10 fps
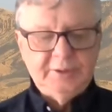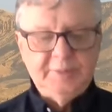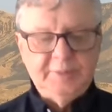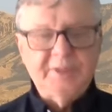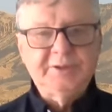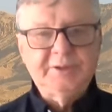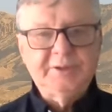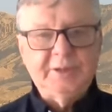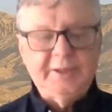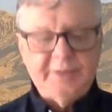he makes this
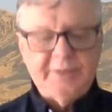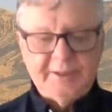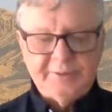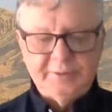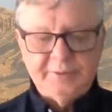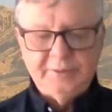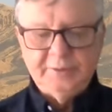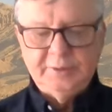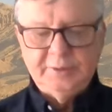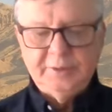line lighter,
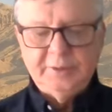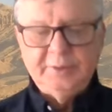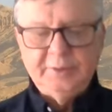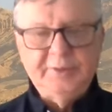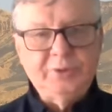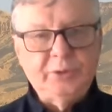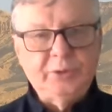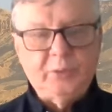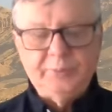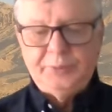this other
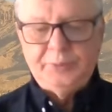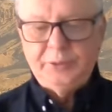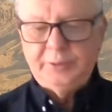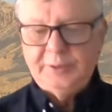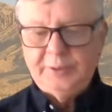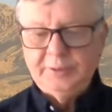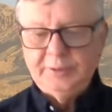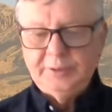one purer,